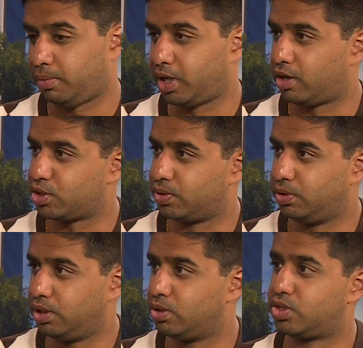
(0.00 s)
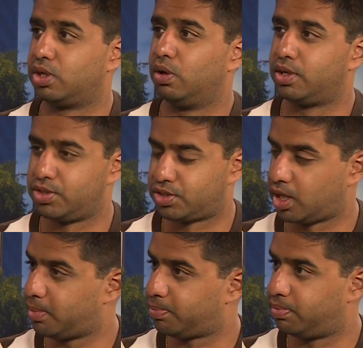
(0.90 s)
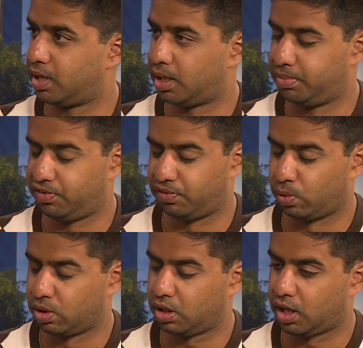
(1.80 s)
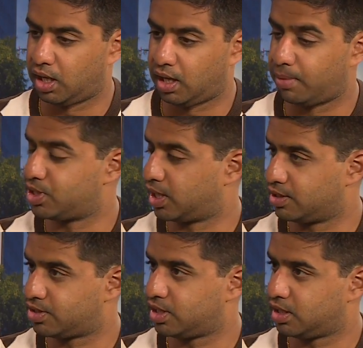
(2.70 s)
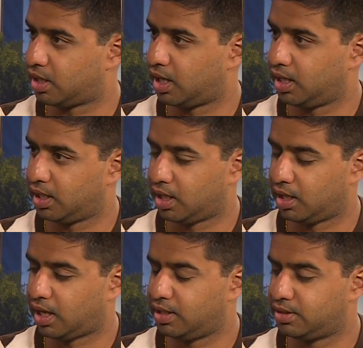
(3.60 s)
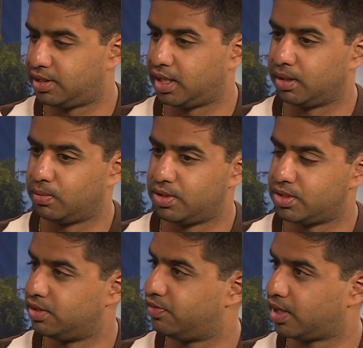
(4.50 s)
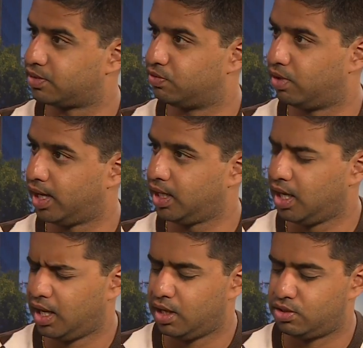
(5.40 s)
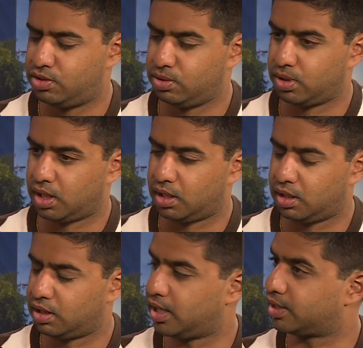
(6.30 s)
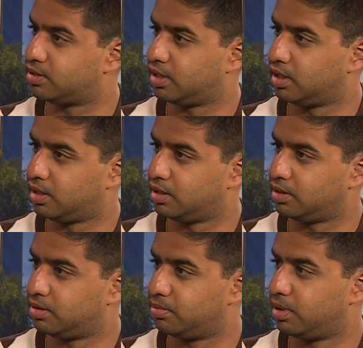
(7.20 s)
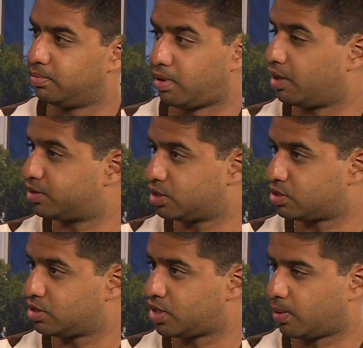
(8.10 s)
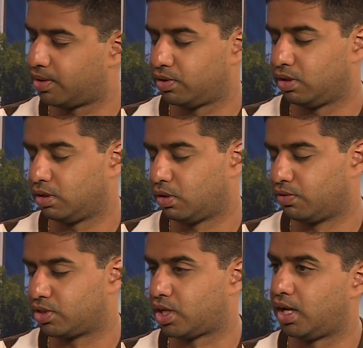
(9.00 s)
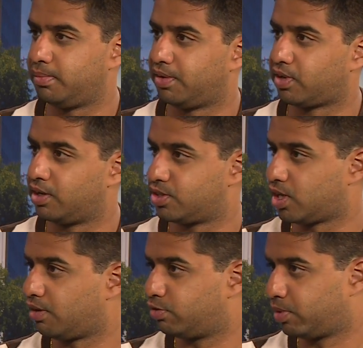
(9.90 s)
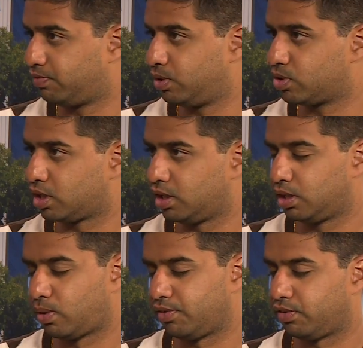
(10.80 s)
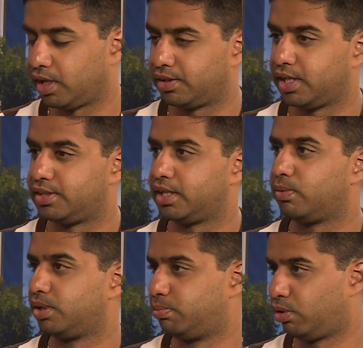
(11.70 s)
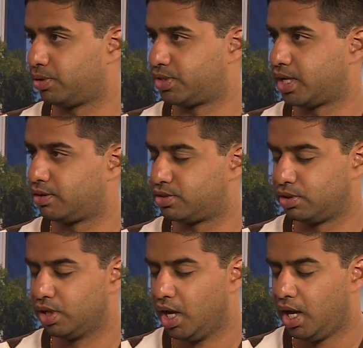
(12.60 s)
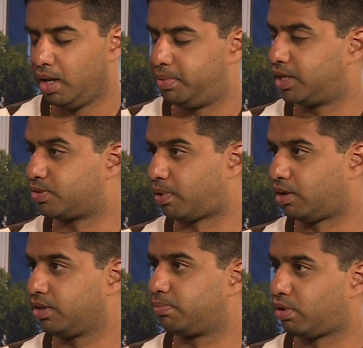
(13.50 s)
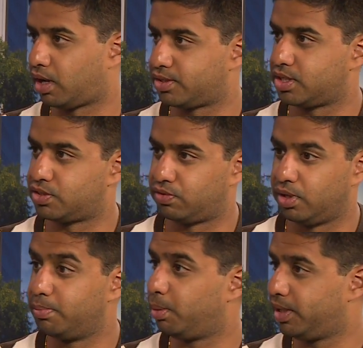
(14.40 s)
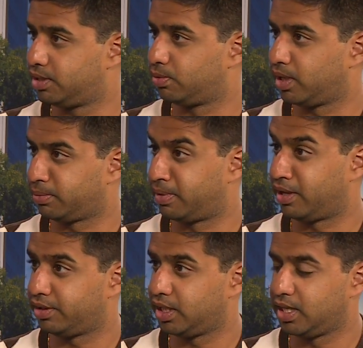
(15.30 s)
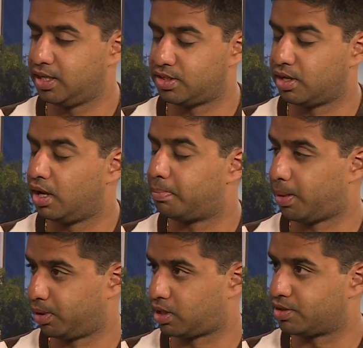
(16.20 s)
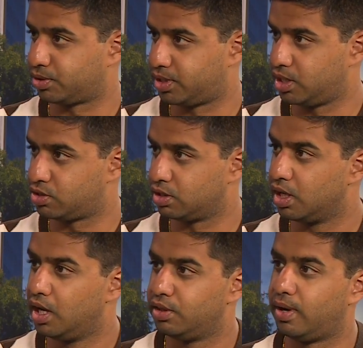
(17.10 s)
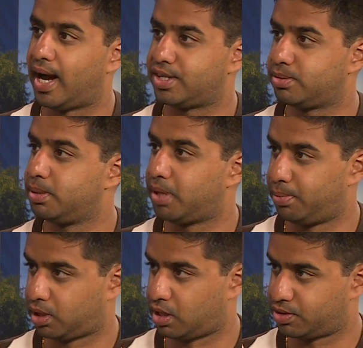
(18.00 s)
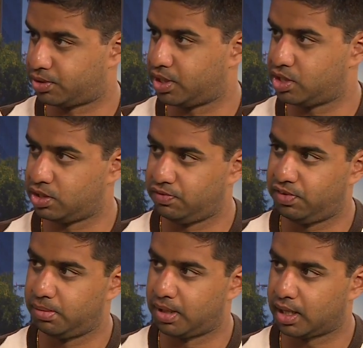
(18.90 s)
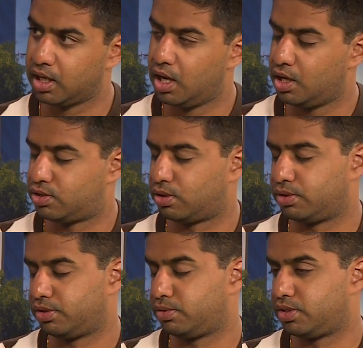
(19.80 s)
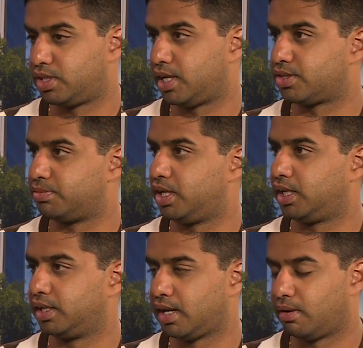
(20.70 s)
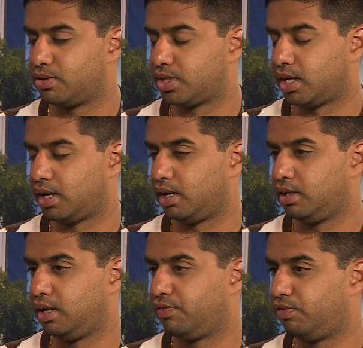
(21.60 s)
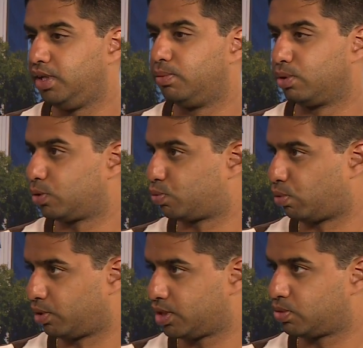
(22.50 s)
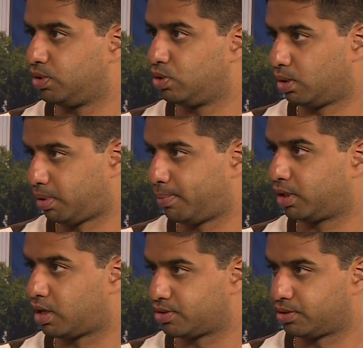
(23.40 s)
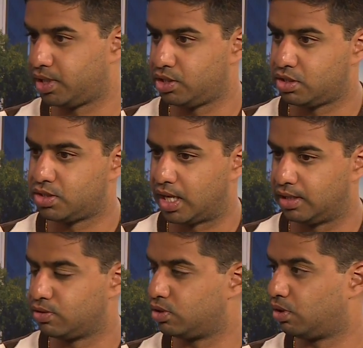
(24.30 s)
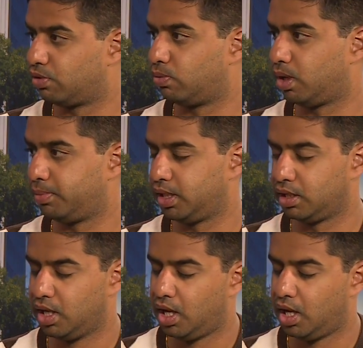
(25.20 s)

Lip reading: be honest with you, years ago, because it's come up before, I was against it. I didn't think it was an effective way to elect politicians. However, over time, I've kind of softened my views on it. And quite frankly, I think what it boils down to, because part of the process for implementing ranked balloting is public consultation. There has to be public consultation and feedback. So the stance I'm taking now is that if we were to explore this and we do our public consultations and there's an overwhelming